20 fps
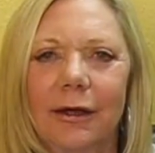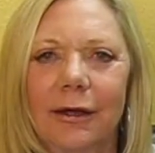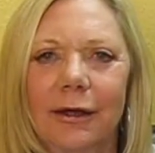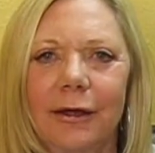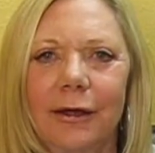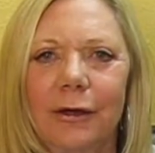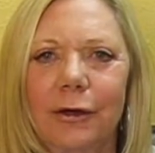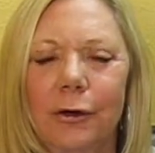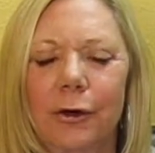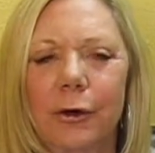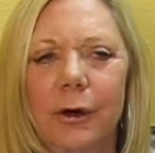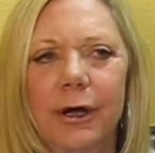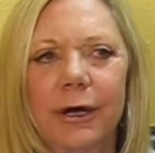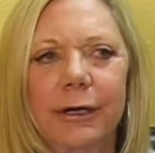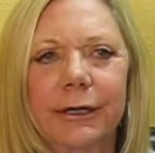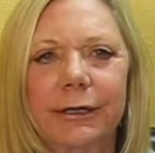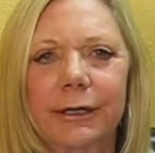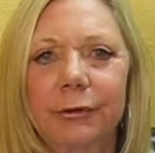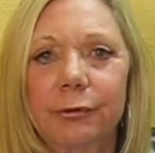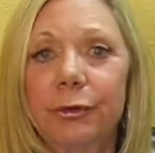Oh,
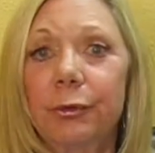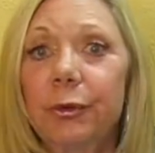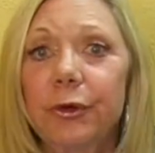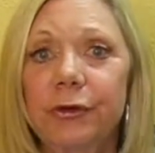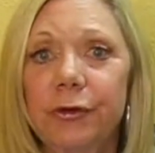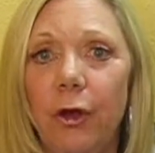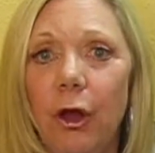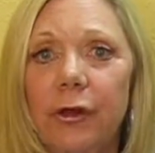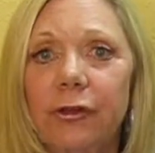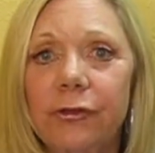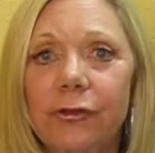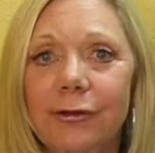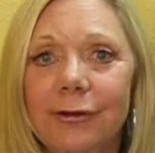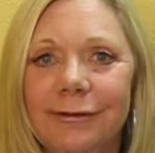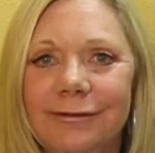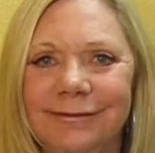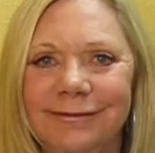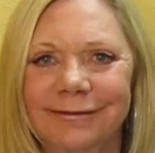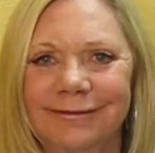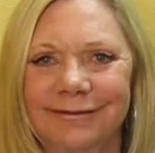the results,
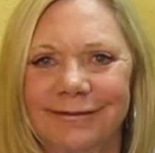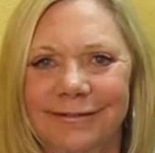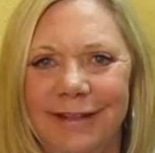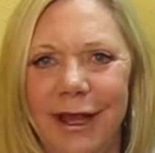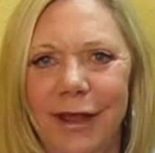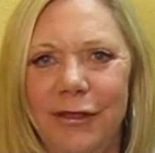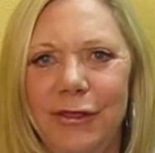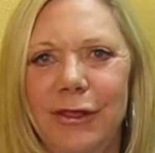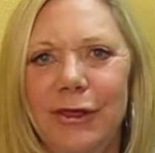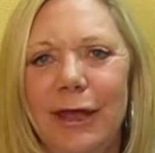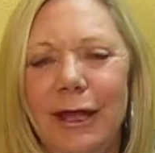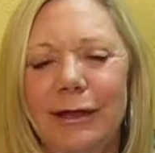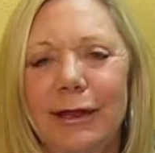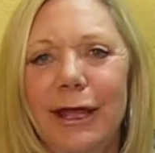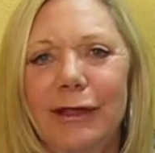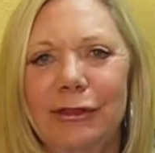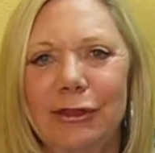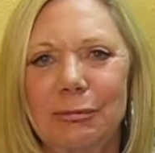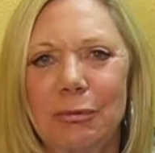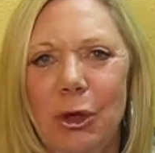I think I
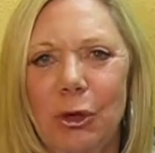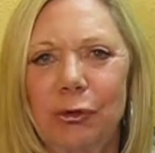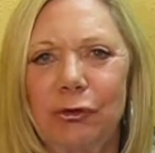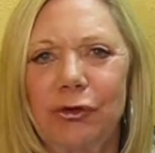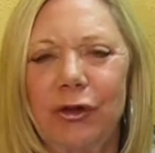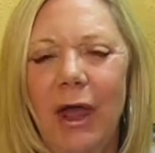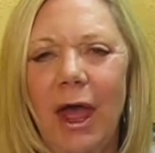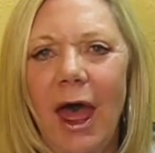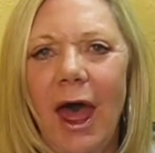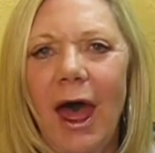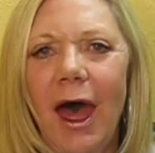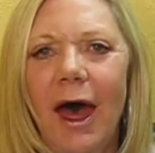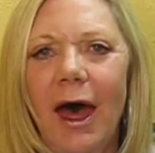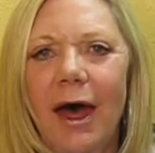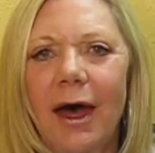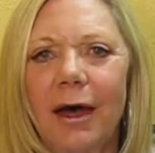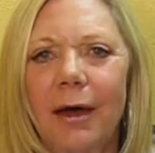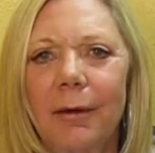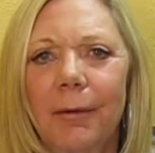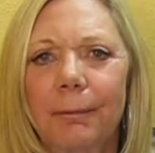like the most,
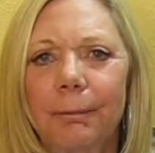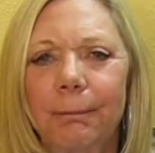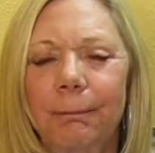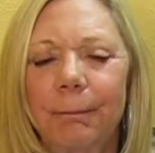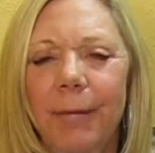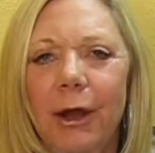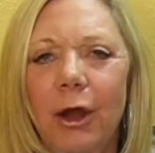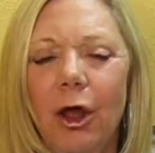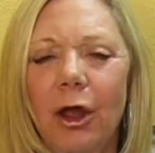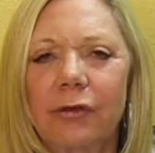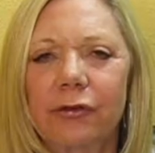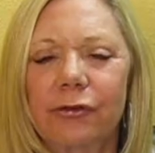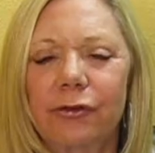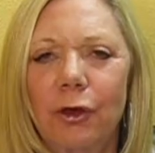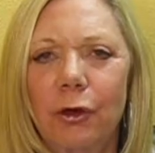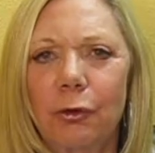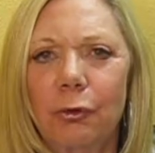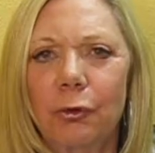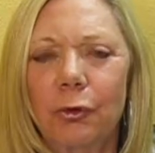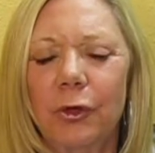but
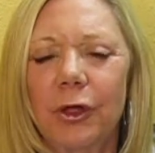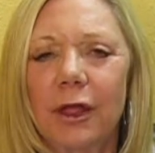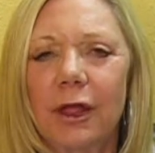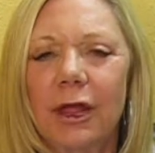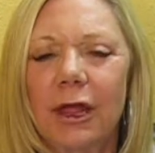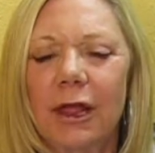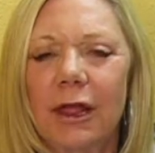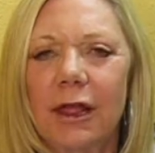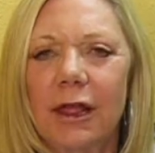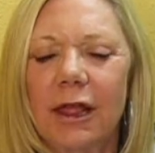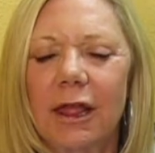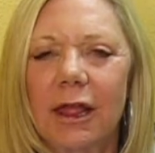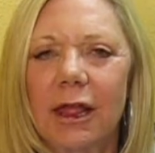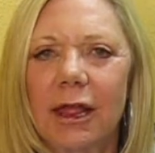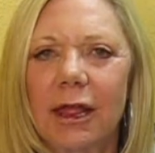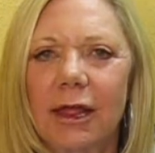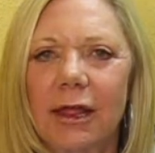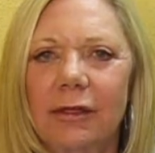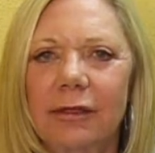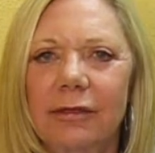also
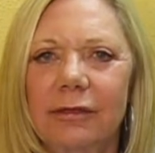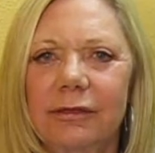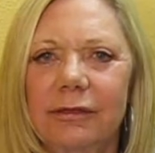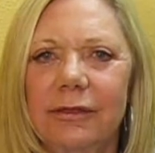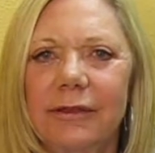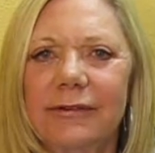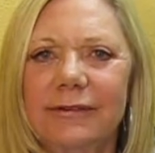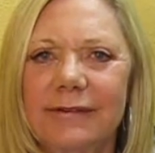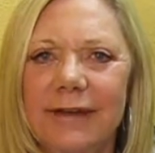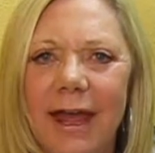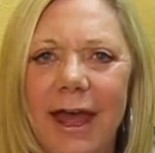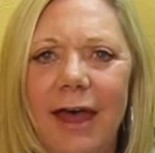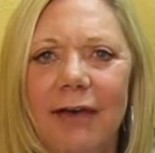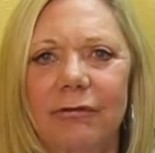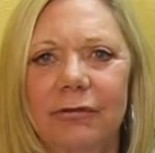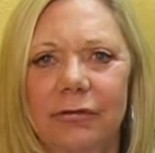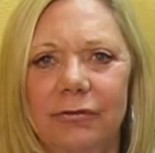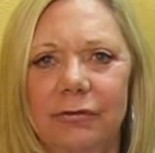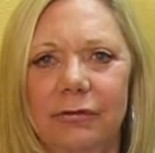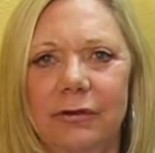the
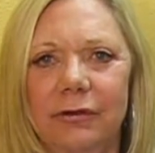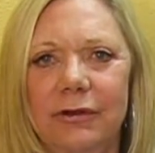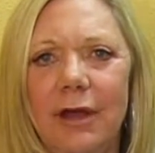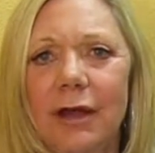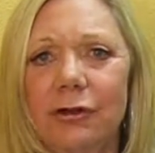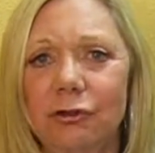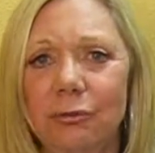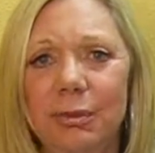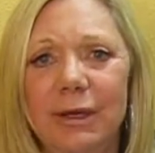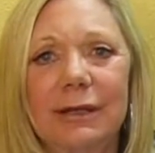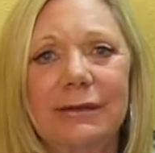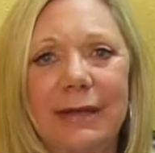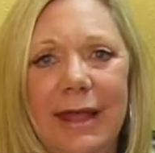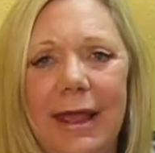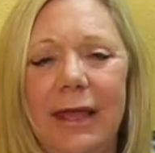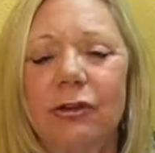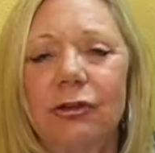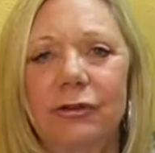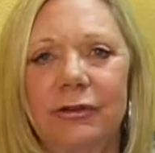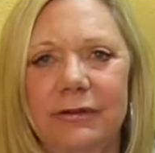staff. Dr. Biggs
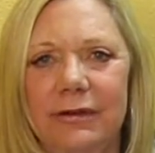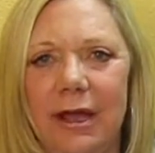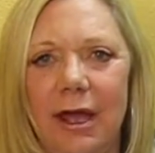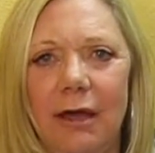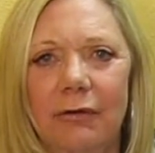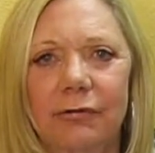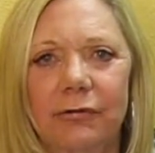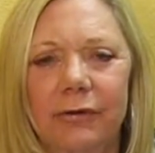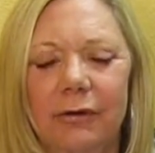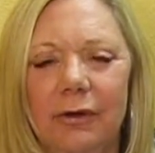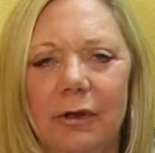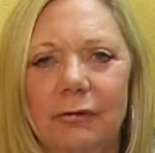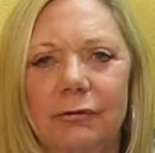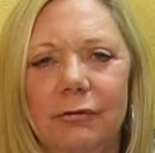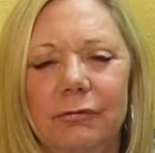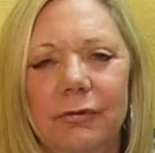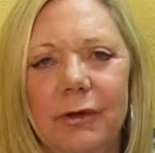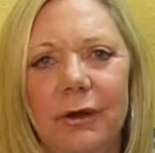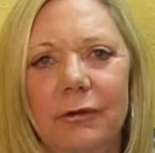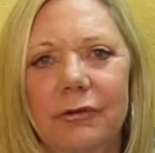and her staff
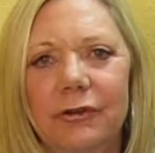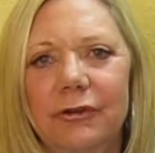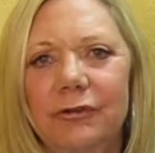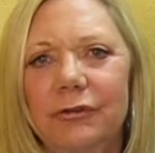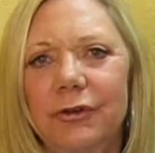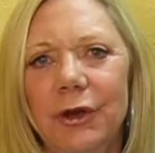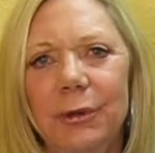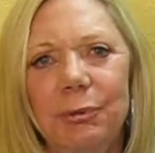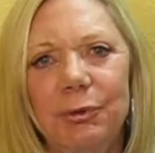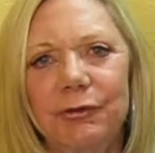are just very